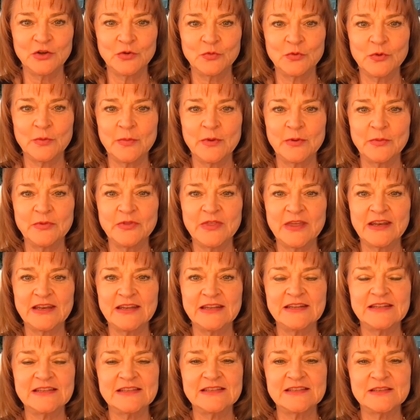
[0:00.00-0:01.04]
Remember that it
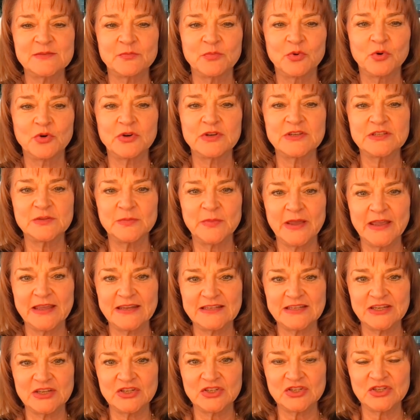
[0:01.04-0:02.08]
is important to pay
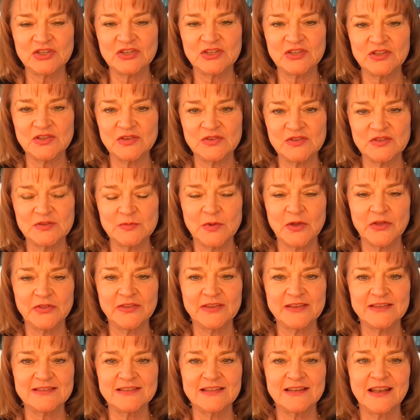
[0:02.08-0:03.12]
attention to those small
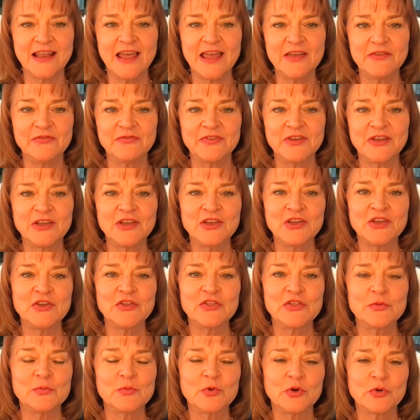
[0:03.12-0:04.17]
things in life.
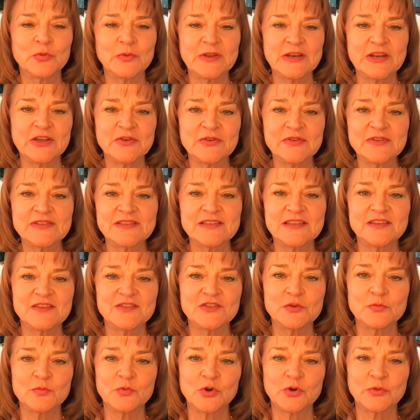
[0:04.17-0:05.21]
The more we notice,
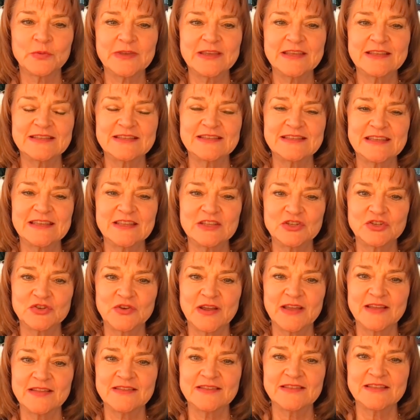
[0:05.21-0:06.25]
the more we can see the
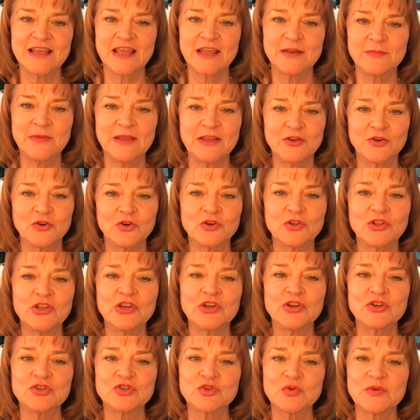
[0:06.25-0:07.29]
trends and make
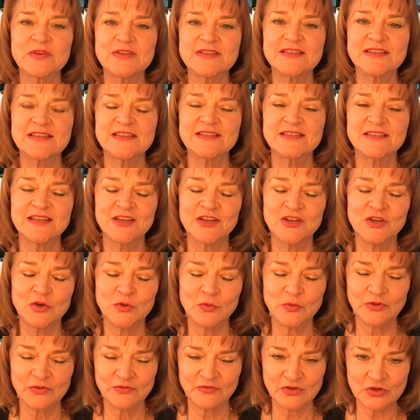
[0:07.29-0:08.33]
earlier choices
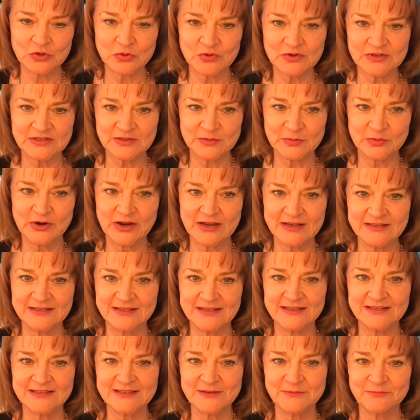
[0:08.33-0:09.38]
with fewer
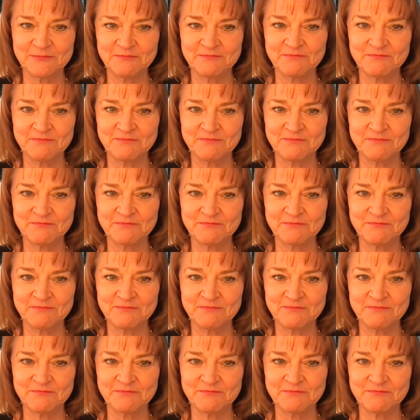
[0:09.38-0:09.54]
surprises.